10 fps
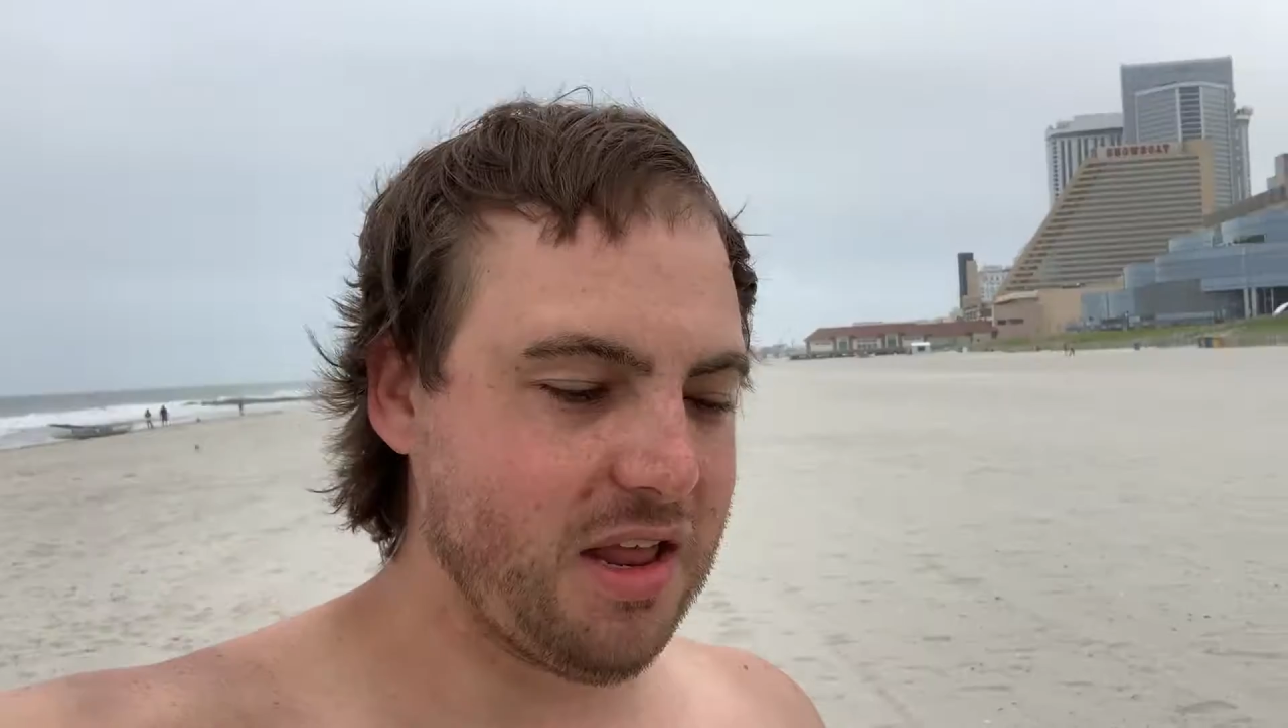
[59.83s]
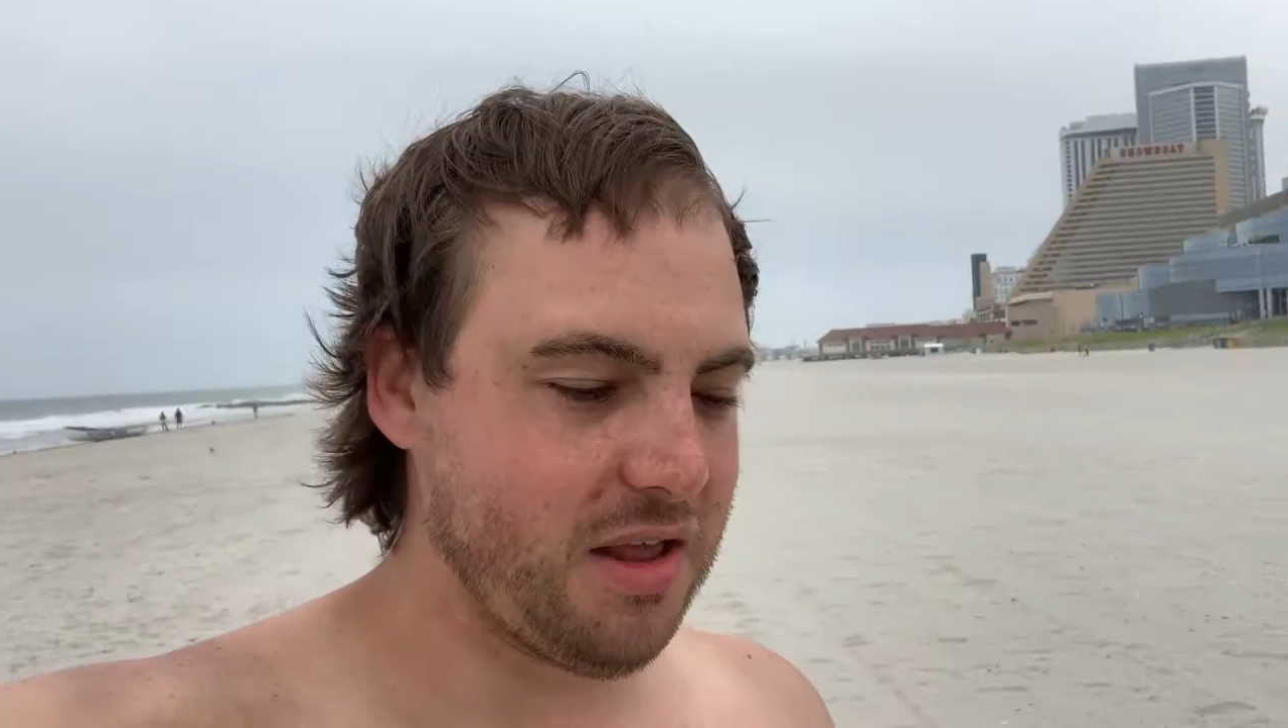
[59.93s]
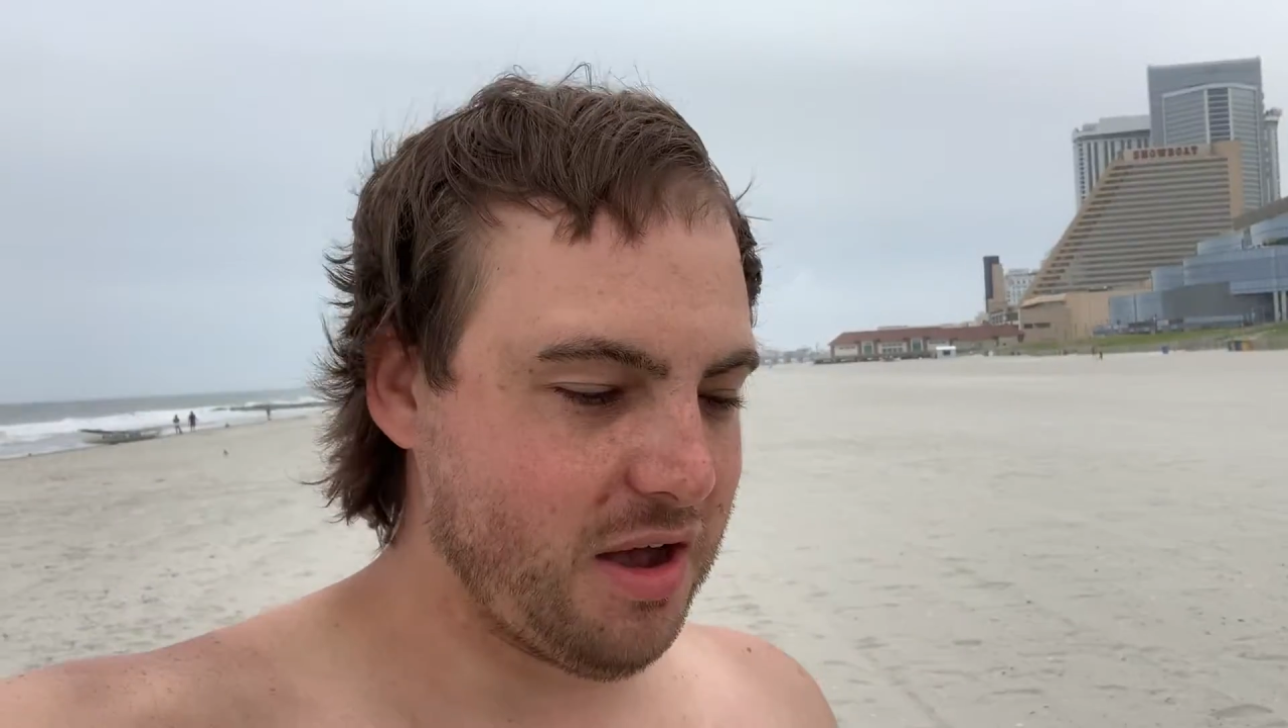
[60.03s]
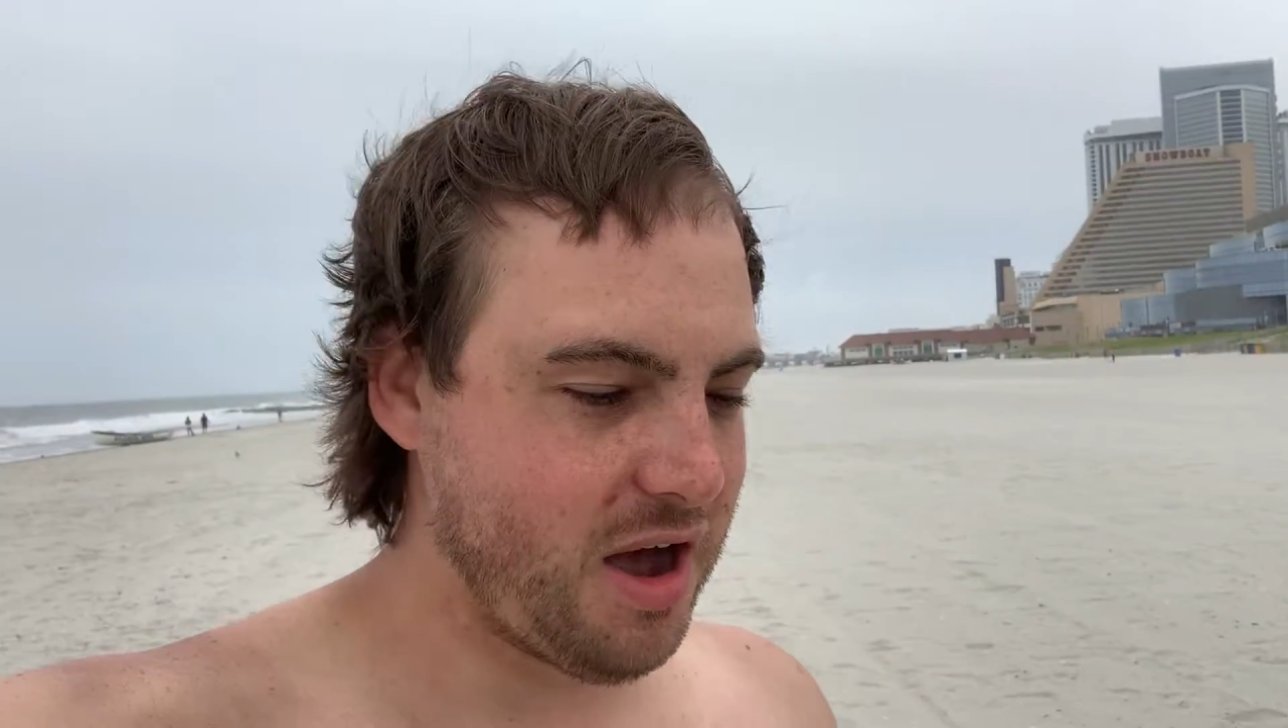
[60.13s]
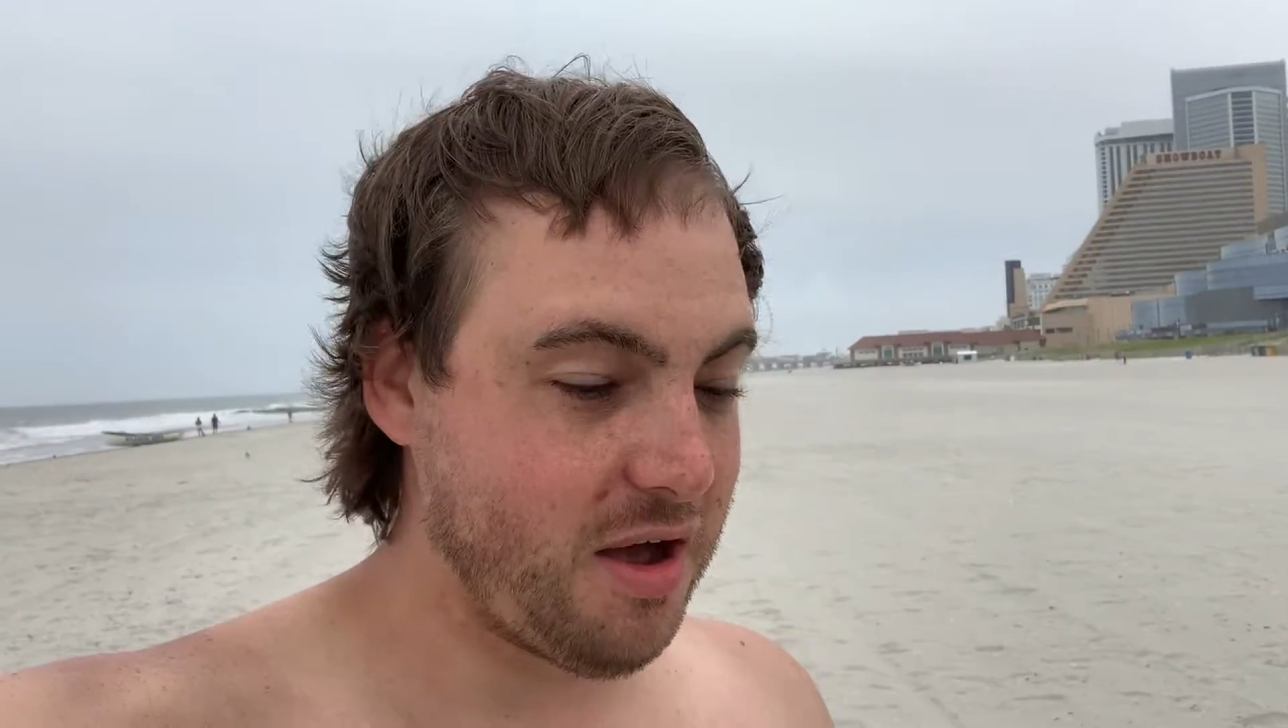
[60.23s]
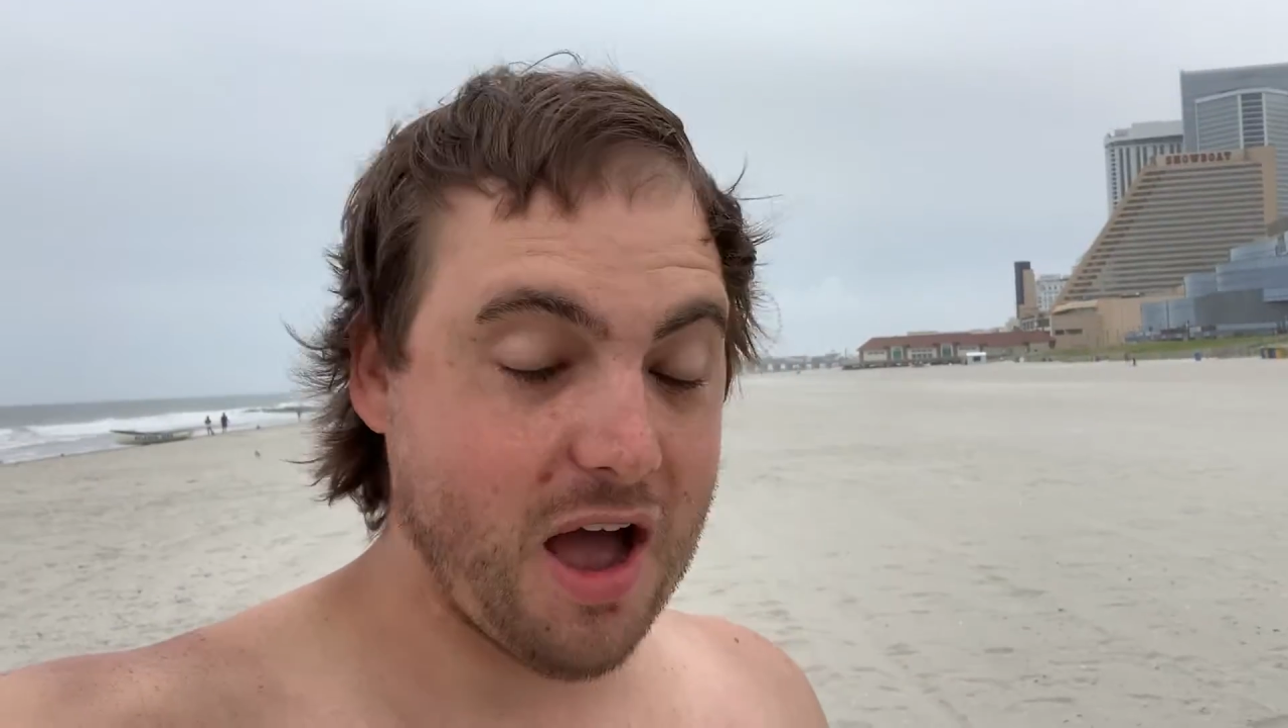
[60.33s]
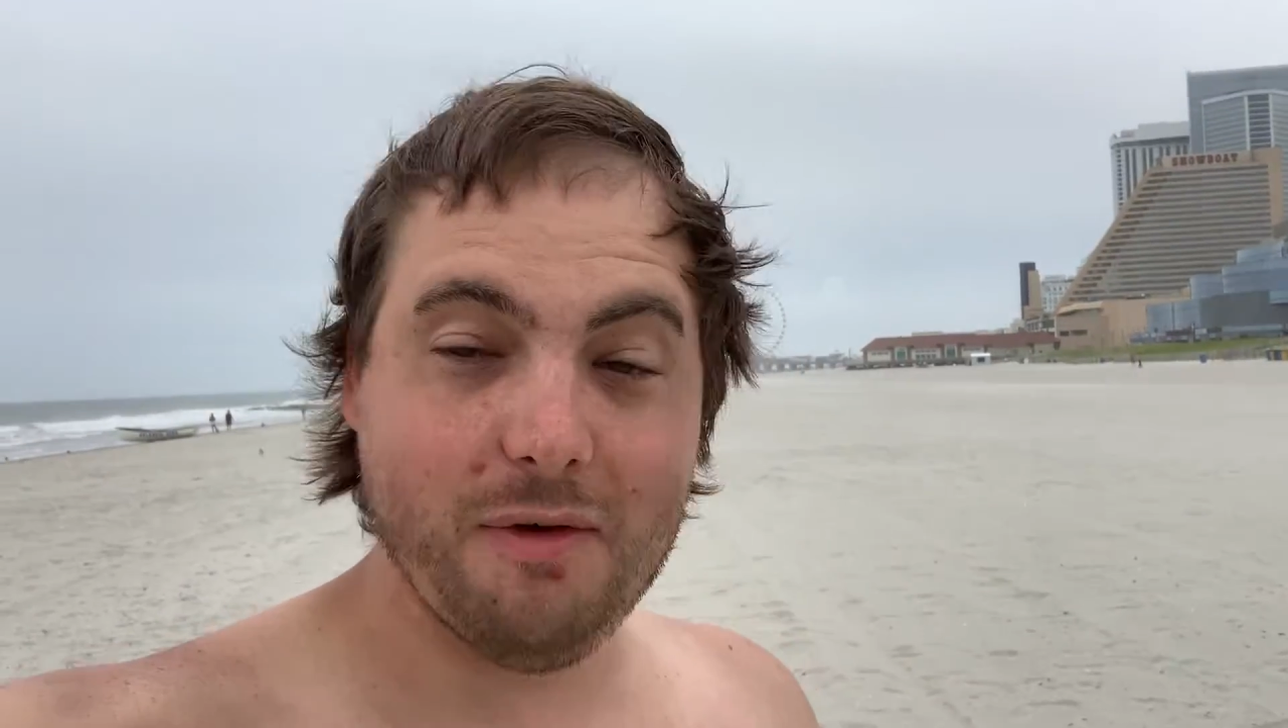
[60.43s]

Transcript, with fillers: uh, I